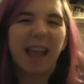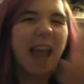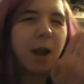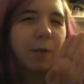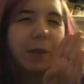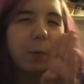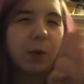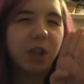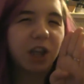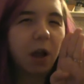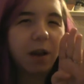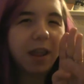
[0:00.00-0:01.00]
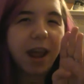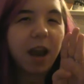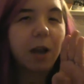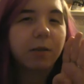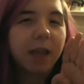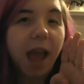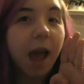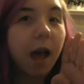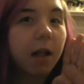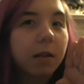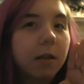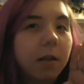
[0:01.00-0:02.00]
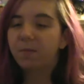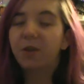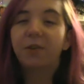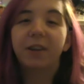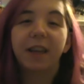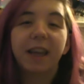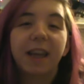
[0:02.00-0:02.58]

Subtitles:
I don't think we should go to that hotel.